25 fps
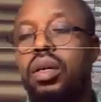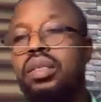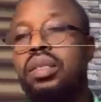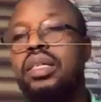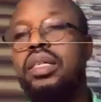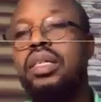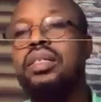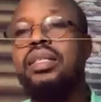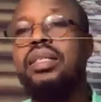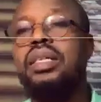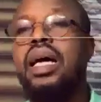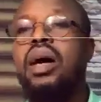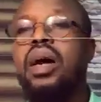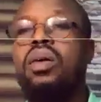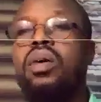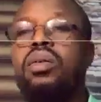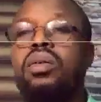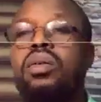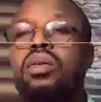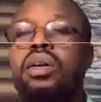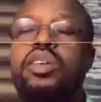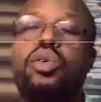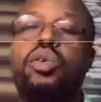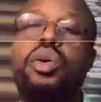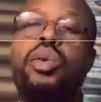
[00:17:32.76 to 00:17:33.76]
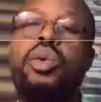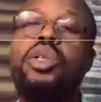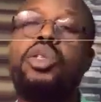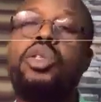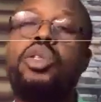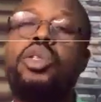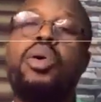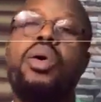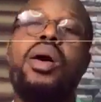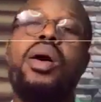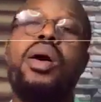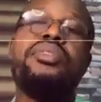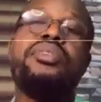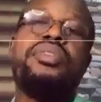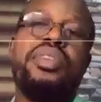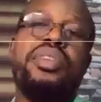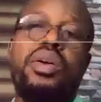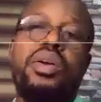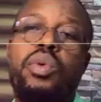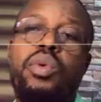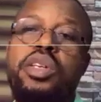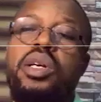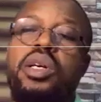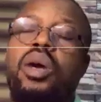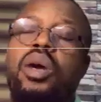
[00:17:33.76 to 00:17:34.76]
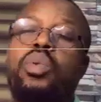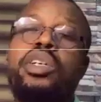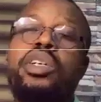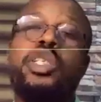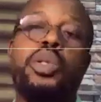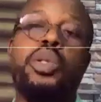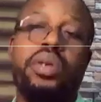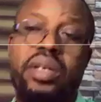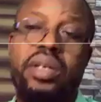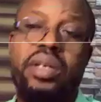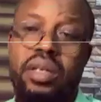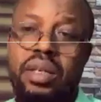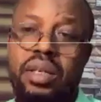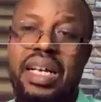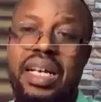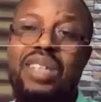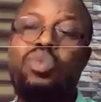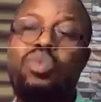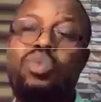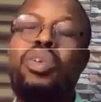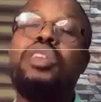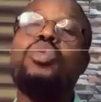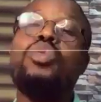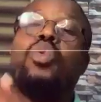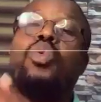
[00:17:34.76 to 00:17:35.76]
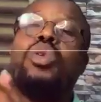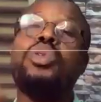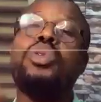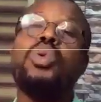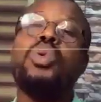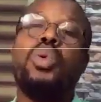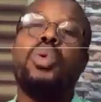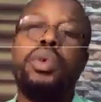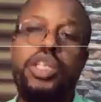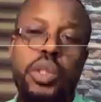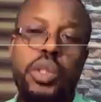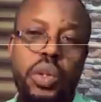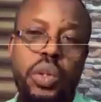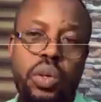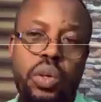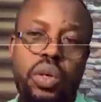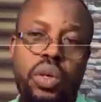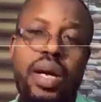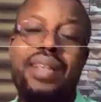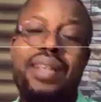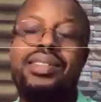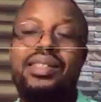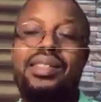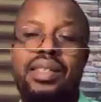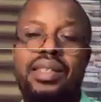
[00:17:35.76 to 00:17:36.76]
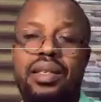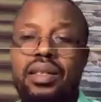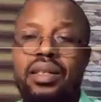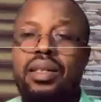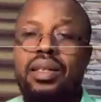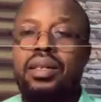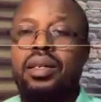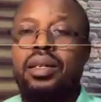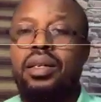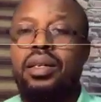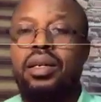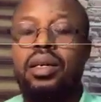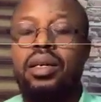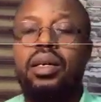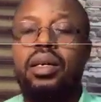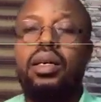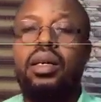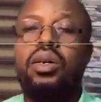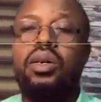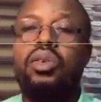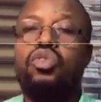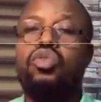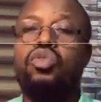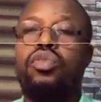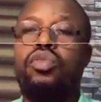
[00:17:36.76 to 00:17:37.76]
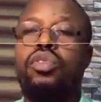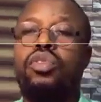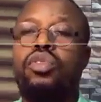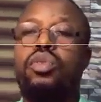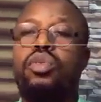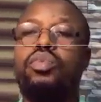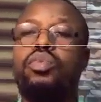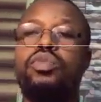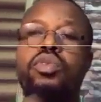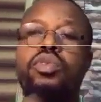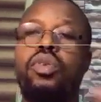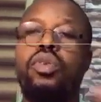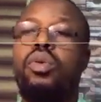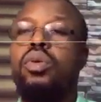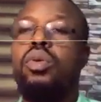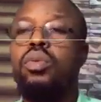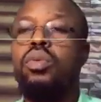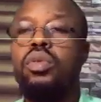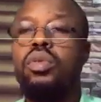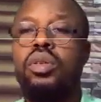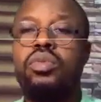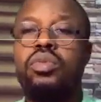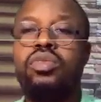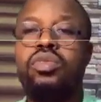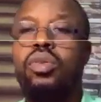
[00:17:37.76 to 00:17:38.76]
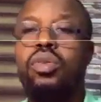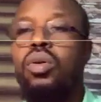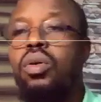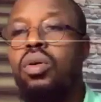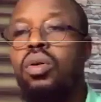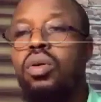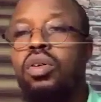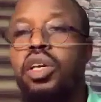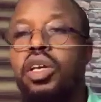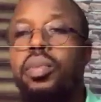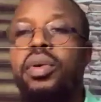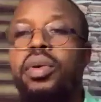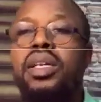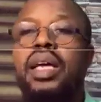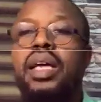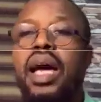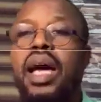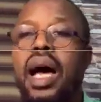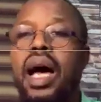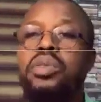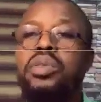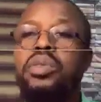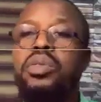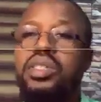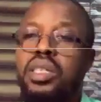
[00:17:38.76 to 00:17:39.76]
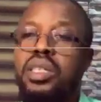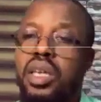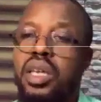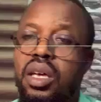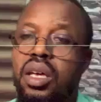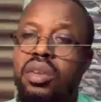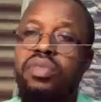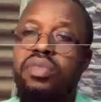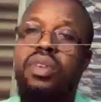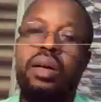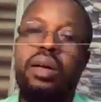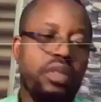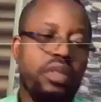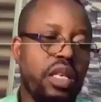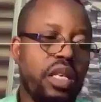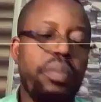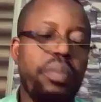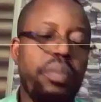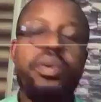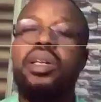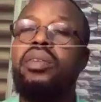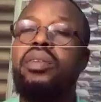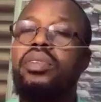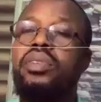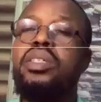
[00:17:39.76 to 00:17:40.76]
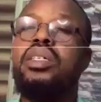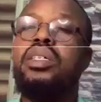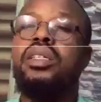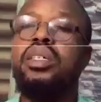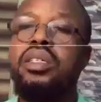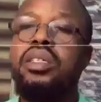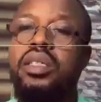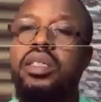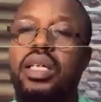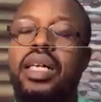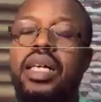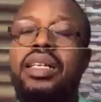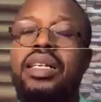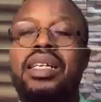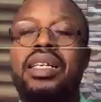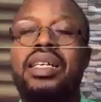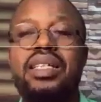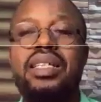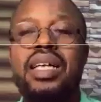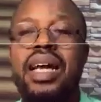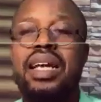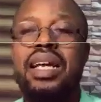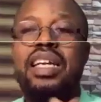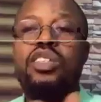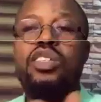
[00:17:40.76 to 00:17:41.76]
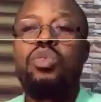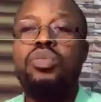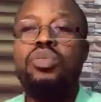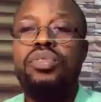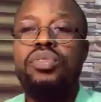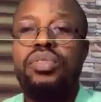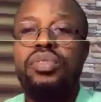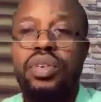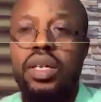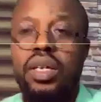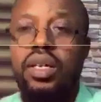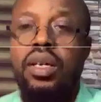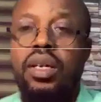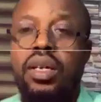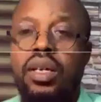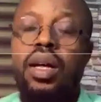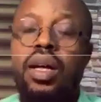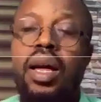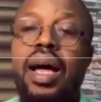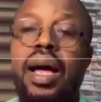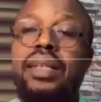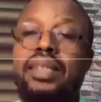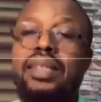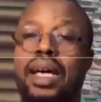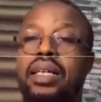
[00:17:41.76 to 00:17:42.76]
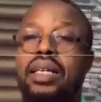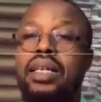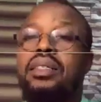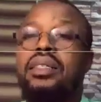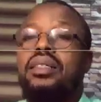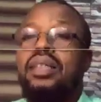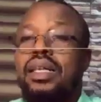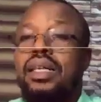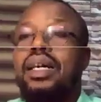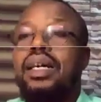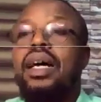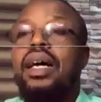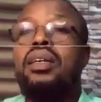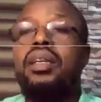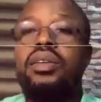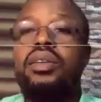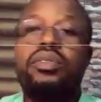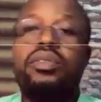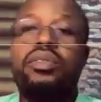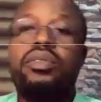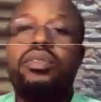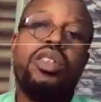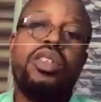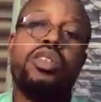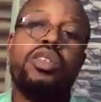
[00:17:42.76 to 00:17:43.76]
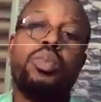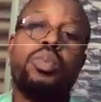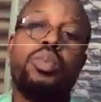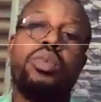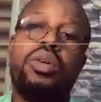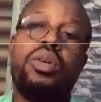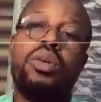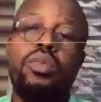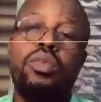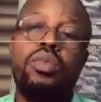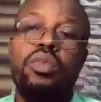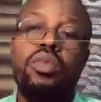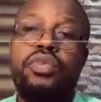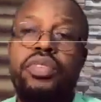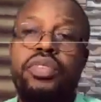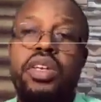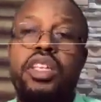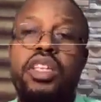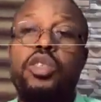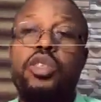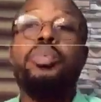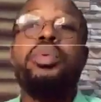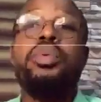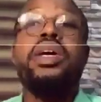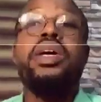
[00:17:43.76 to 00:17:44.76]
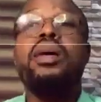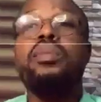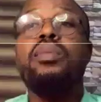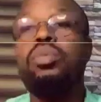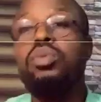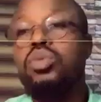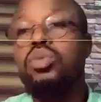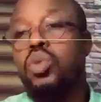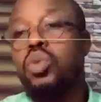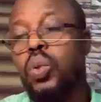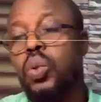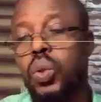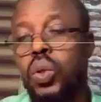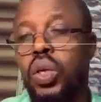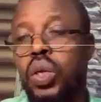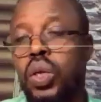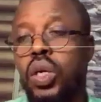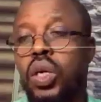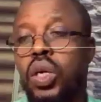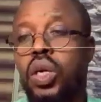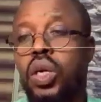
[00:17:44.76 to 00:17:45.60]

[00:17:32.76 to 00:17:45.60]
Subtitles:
there's now a withdrawal fee when you are withdrawing. That's when you want to withdraw and sell. So for keeping the house safe and keeping everything in charge, there's now a little fee attached, and that little fee is payable to